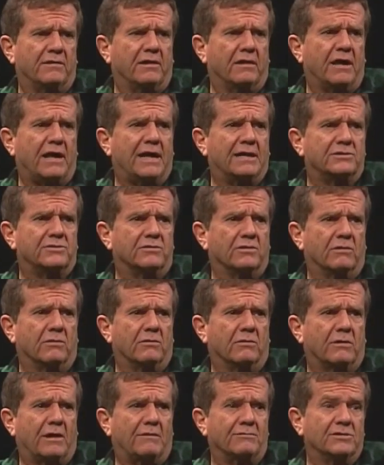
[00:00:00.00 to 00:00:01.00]
the lot,
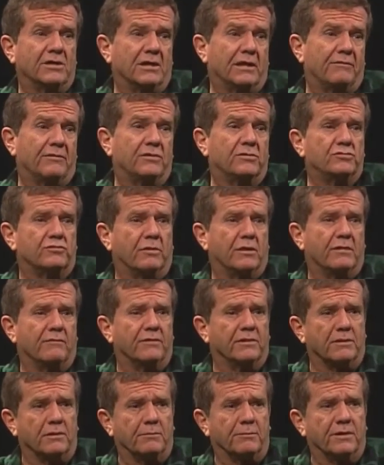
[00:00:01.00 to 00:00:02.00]
so I was 11 and 12
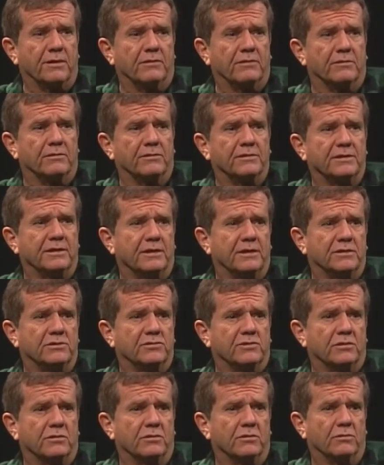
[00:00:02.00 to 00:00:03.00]
and a little bit of 13.
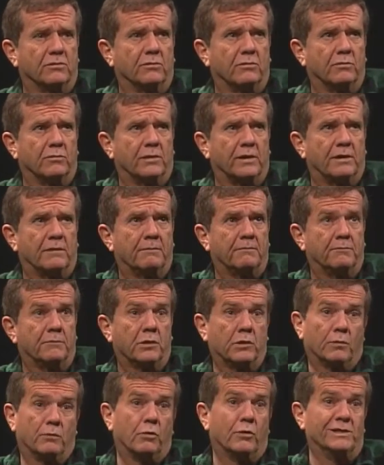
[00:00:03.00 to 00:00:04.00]
So what
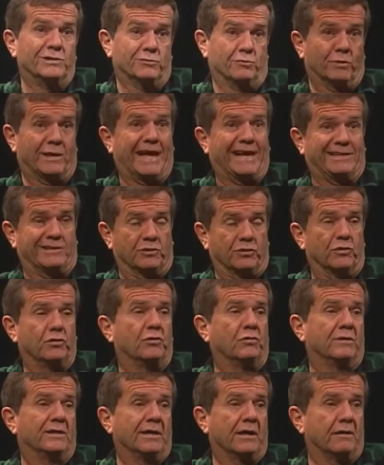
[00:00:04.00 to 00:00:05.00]
little boys would like to
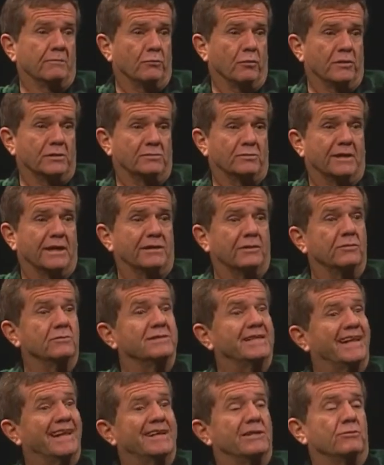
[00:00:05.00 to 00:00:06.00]
do and young boys would like to do
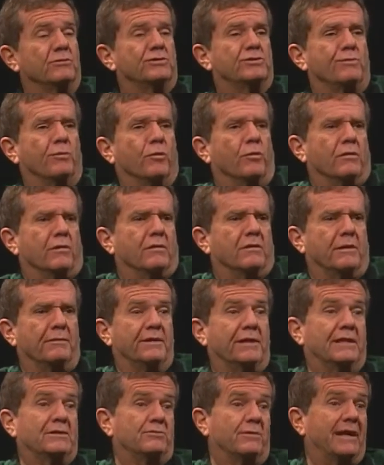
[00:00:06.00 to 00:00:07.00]
is they like to explore. I
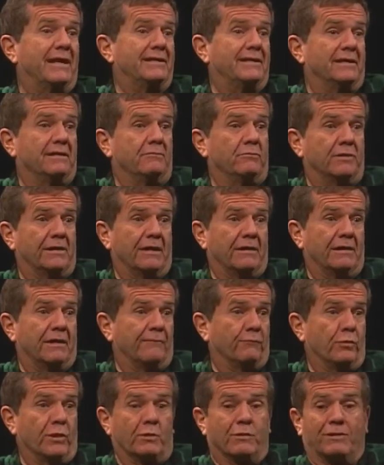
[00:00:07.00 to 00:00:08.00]
mean, that's what I did when yeah. I,
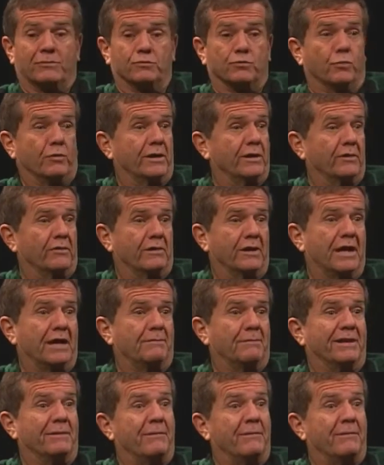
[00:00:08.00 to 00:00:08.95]
whether I was working or not. But